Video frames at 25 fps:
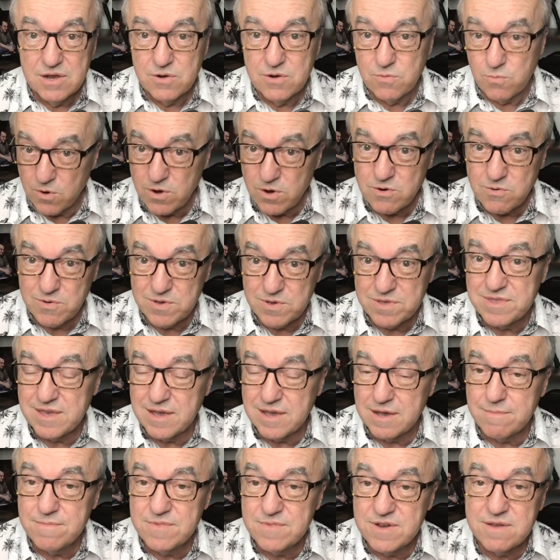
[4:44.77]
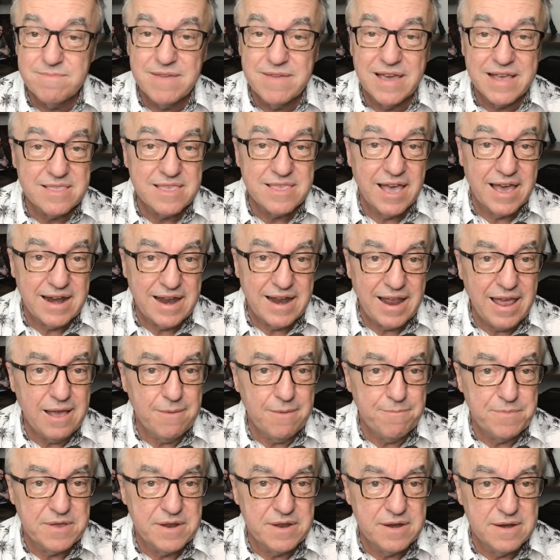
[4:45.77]
Work with them to make that
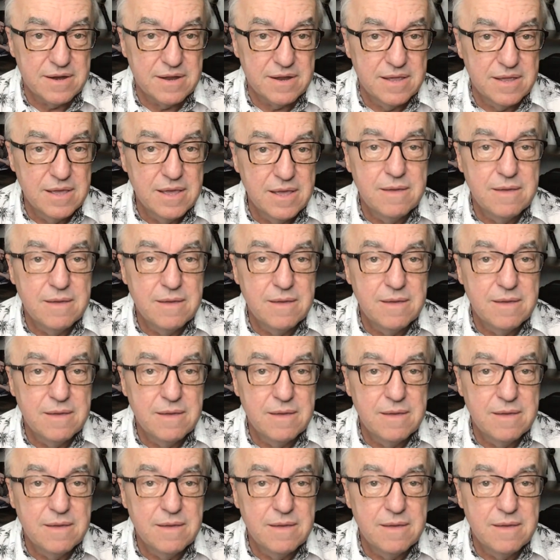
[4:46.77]
happen.